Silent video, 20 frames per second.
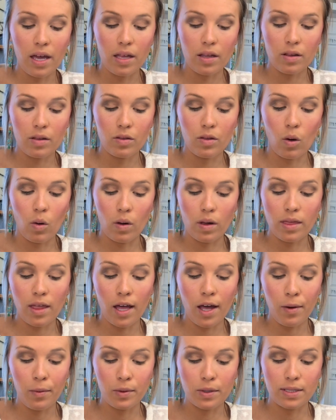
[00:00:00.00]
The only
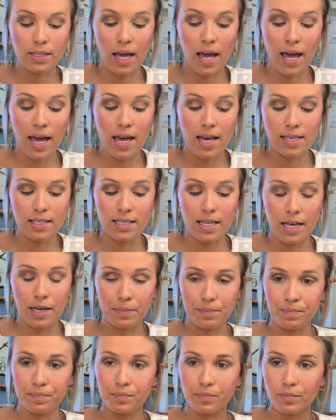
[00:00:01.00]
thing I will say is that
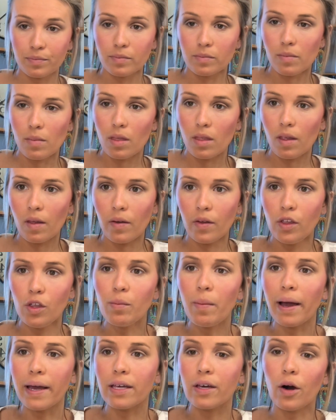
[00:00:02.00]
you
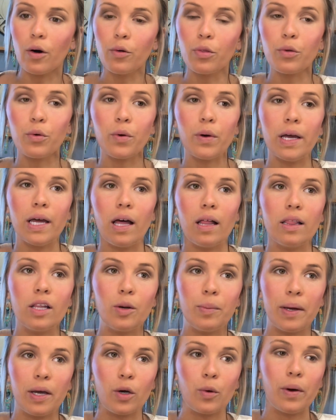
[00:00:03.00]
might go through it a
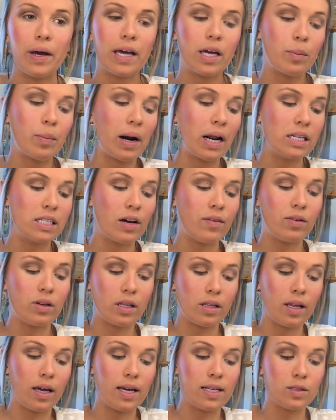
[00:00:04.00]
little bit quick, but I
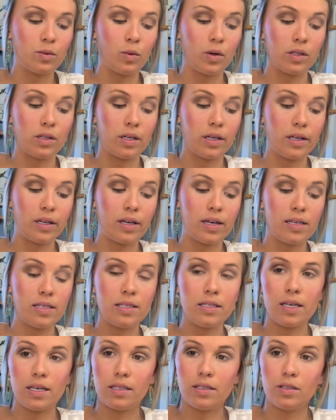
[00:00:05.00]
definitely think it's worth it
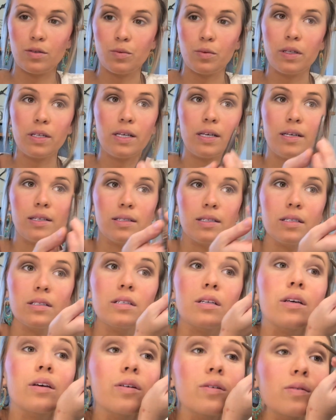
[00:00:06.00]
because it's really easy
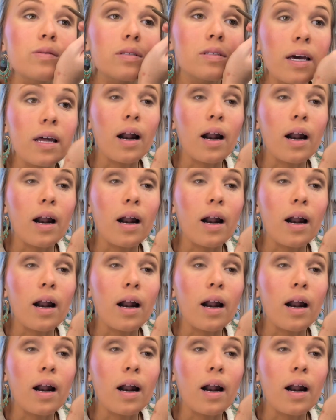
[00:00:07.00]
to use.